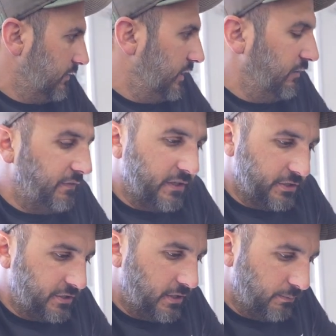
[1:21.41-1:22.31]
He
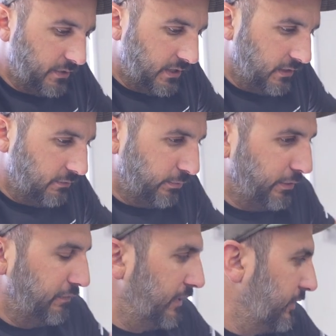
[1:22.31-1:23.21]
finished up these
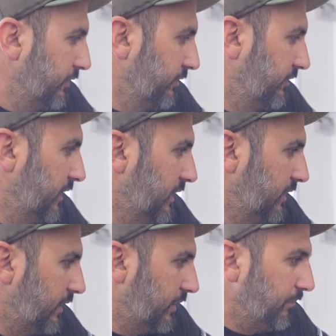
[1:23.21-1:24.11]
rear fenders that
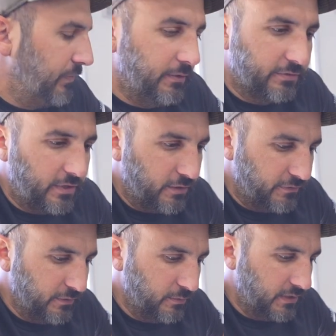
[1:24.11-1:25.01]
um, you saw a
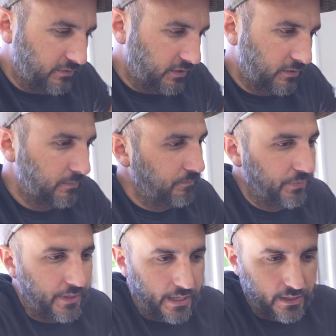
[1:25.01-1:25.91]
few weeks ago.
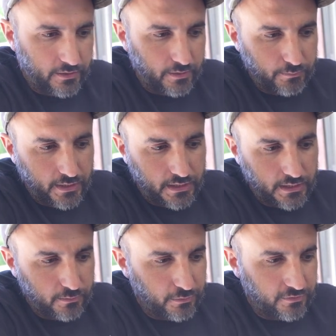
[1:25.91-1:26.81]
I ended up
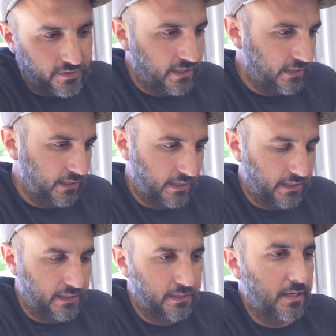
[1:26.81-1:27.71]
making a mistake
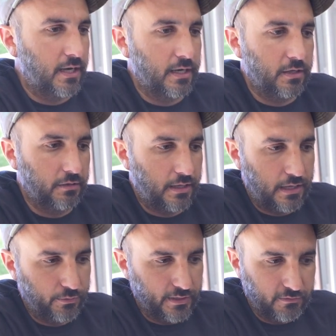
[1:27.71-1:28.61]
and not
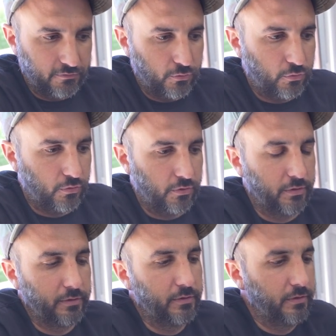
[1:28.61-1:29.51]
allowing
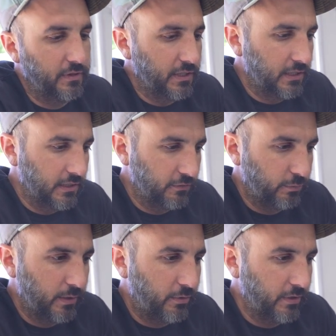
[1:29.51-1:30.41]
for the
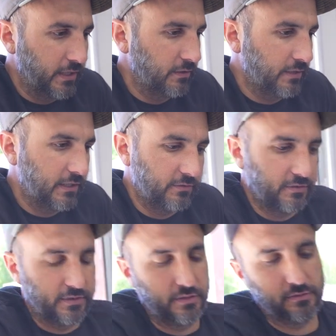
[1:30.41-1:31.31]
sway bar end links,
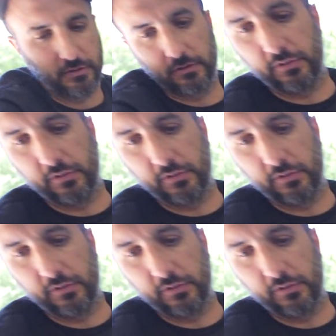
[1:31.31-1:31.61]
as you can